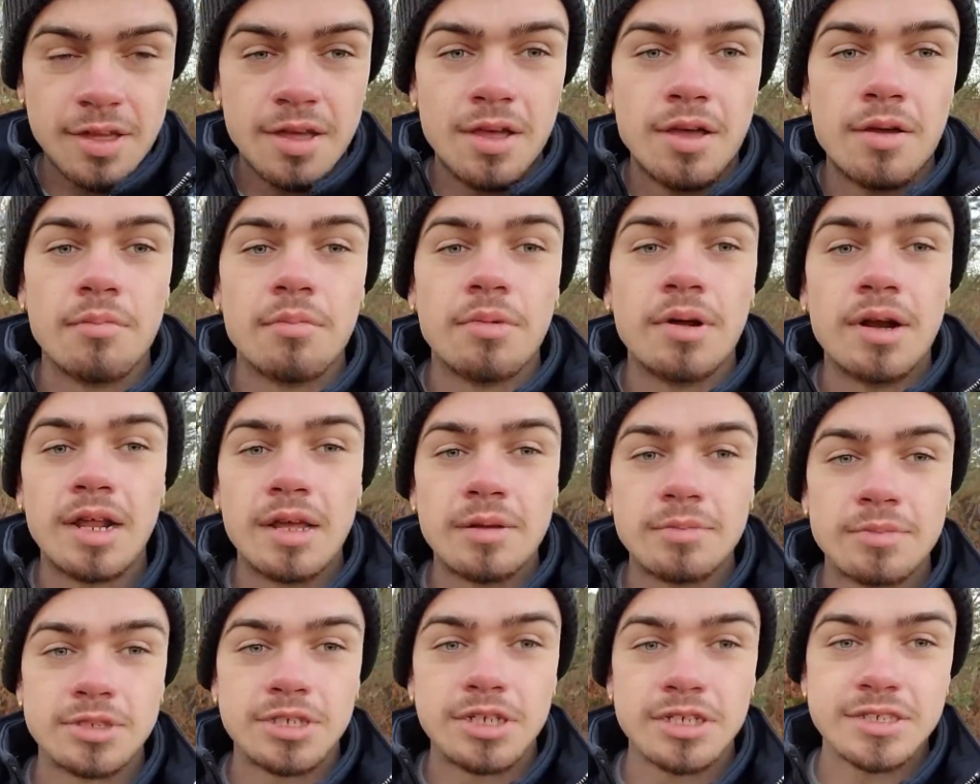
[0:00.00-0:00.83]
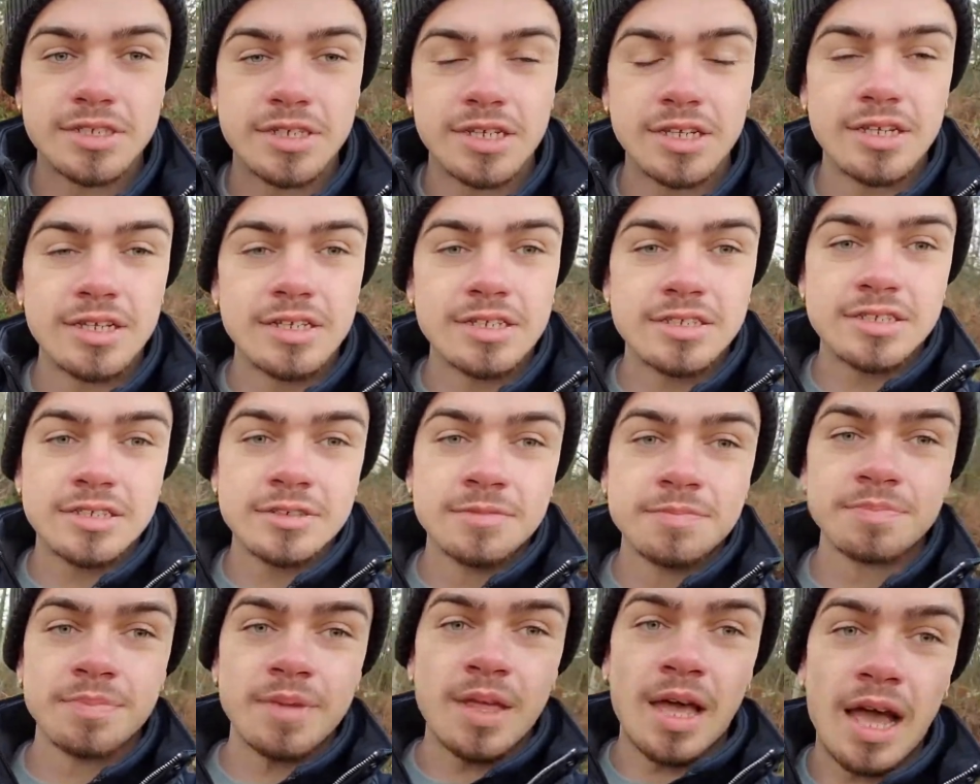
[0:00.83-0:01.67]
My name's Chase Gillis.
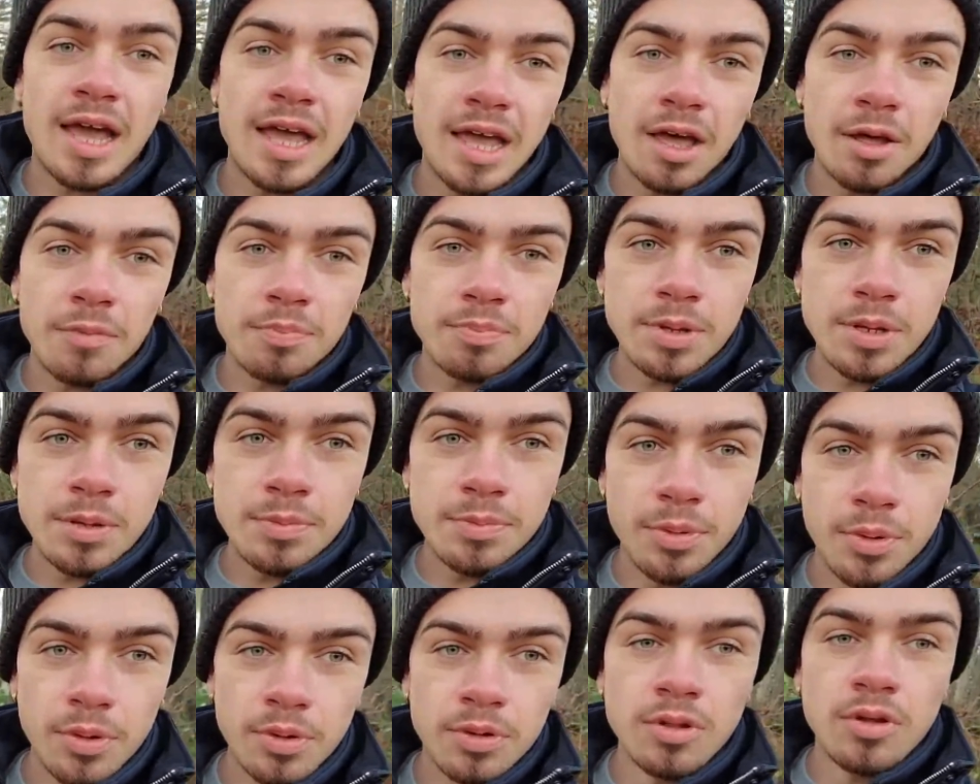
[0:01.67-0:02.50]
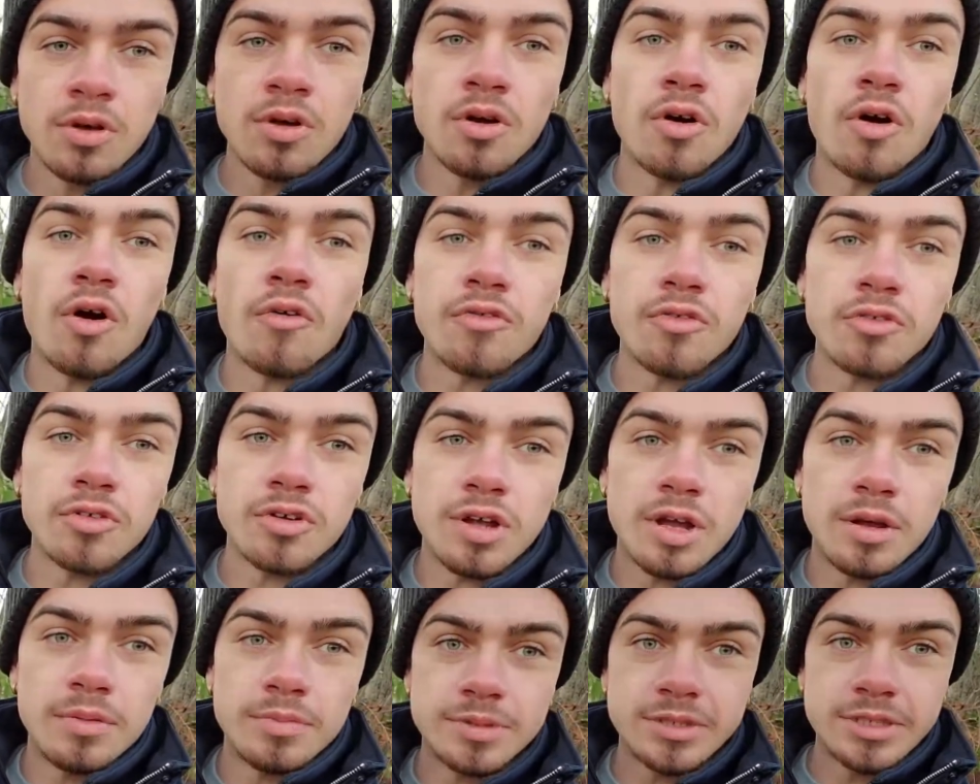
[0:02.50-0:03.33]
I help people
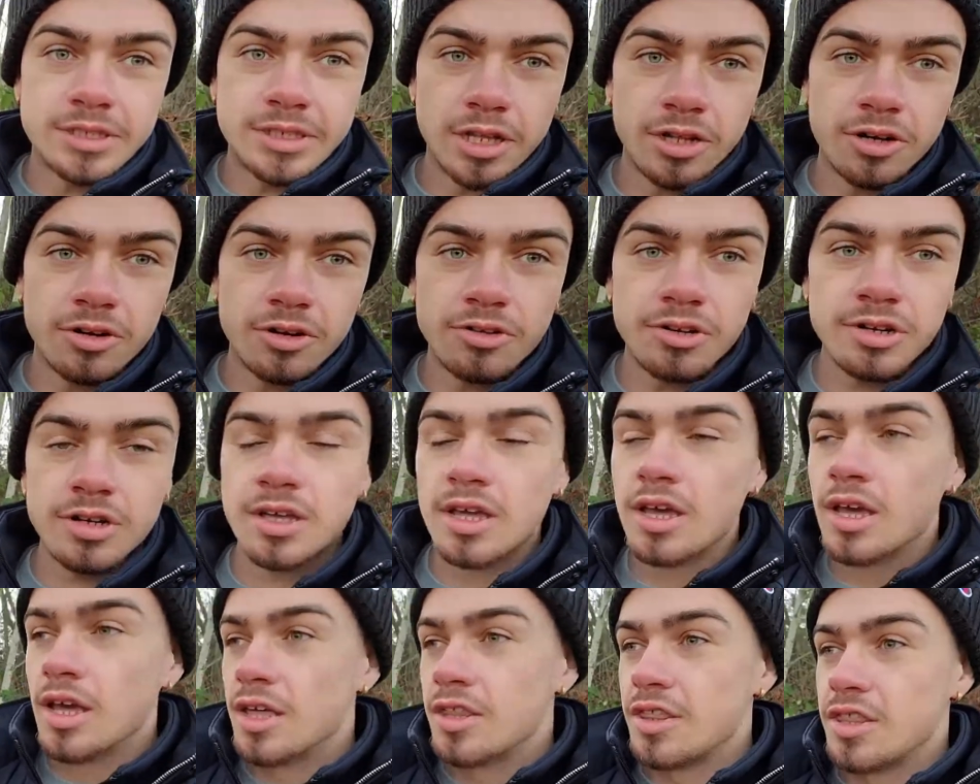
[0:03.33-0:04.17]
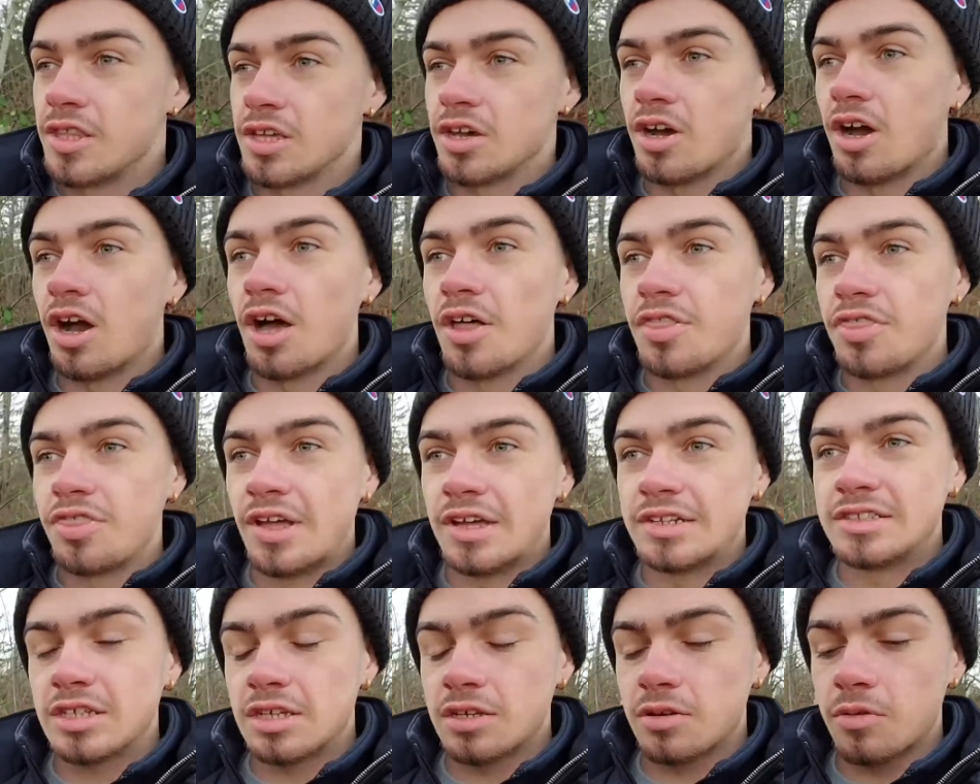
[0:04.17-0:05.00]
overcome stuttering the
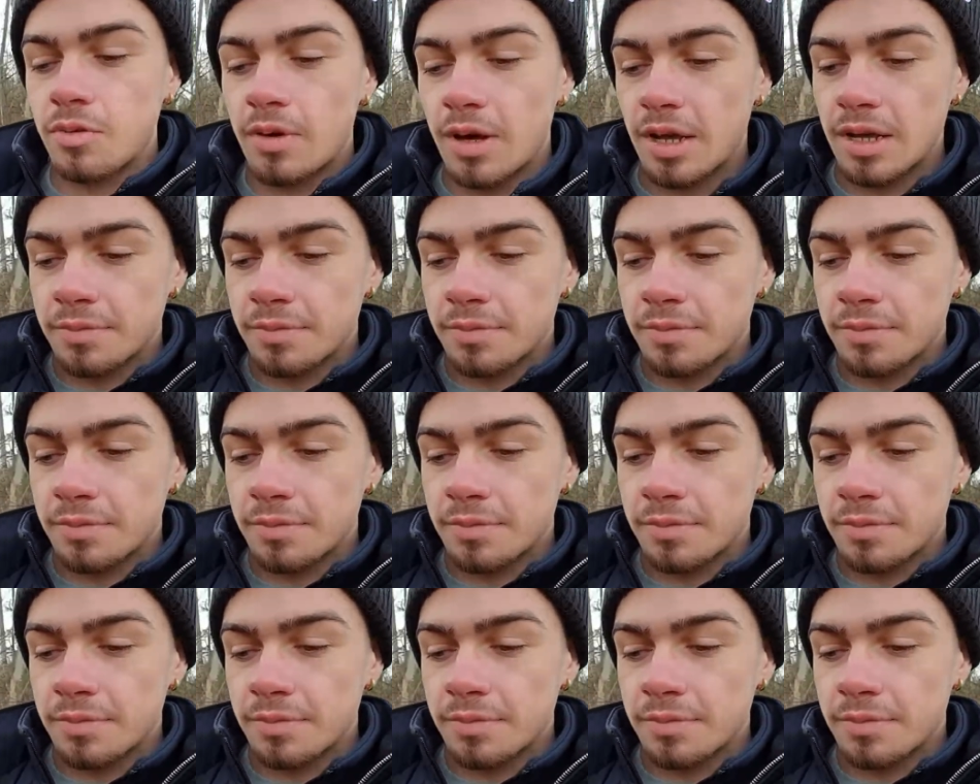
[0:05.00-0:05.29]
authentic way,